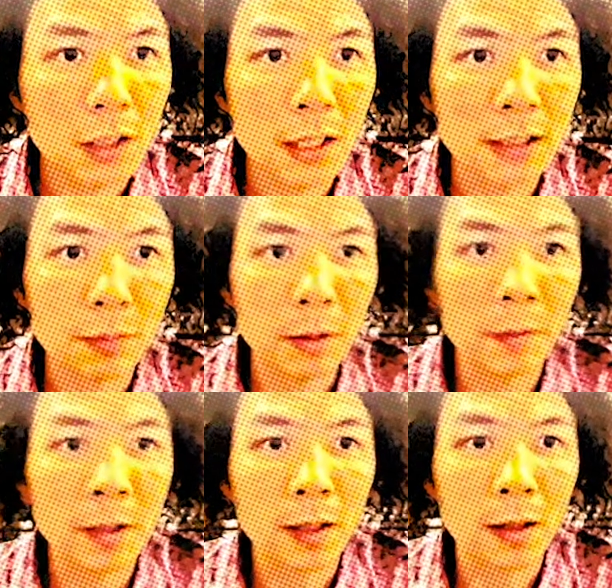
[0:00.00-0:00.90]

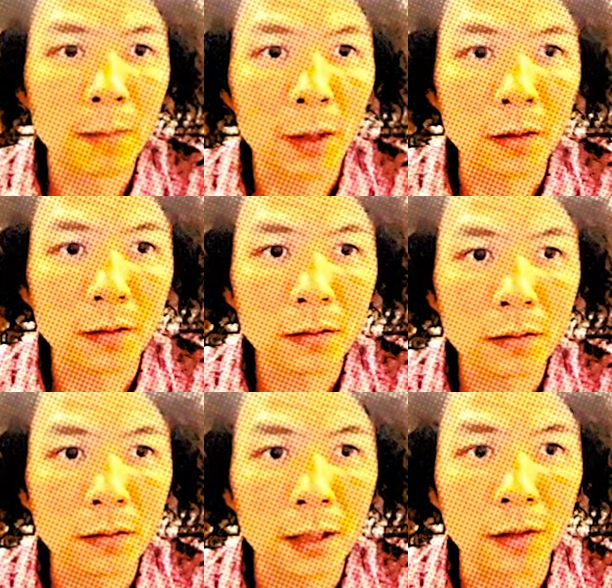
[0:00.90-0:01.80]
experimental value.
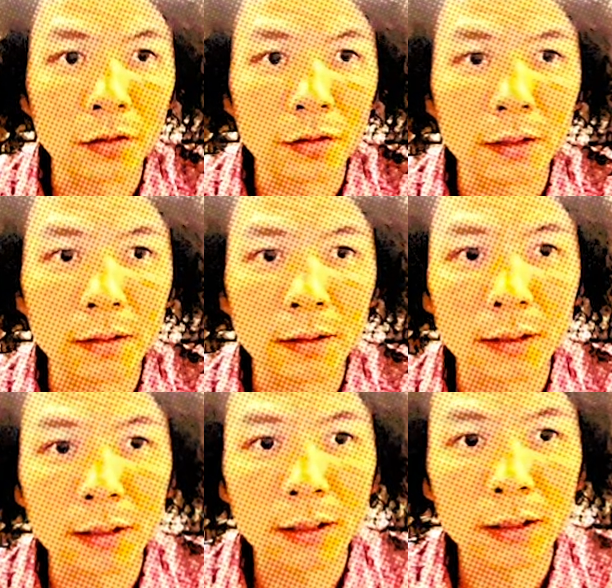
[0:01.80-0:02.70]
Like you can see
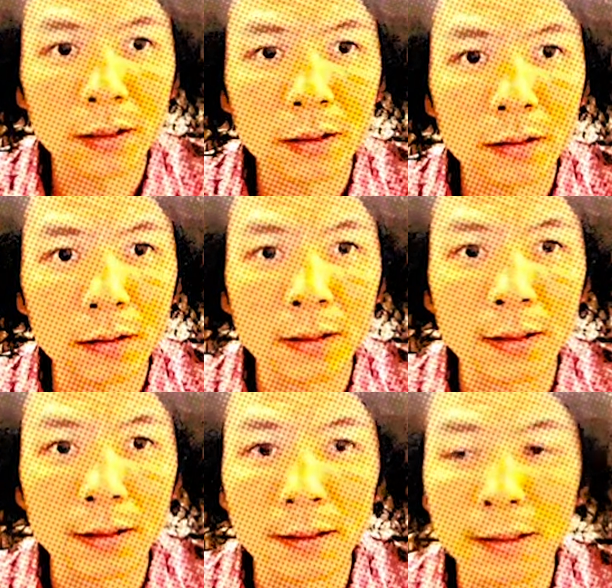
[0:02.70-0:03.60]
here, this
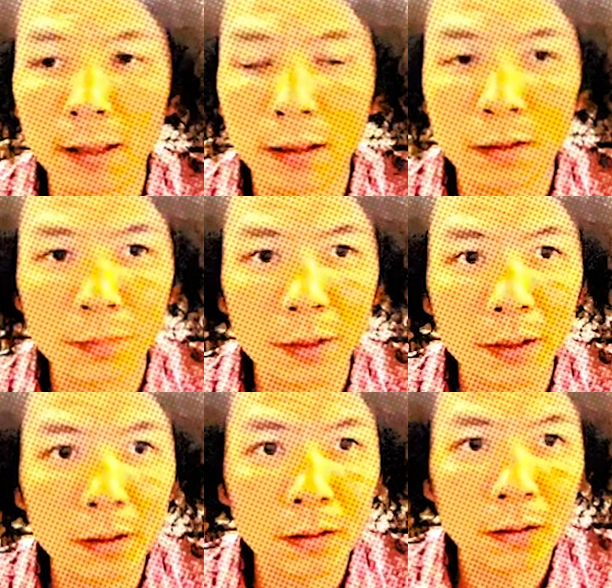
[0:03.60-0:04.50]
is the second peak,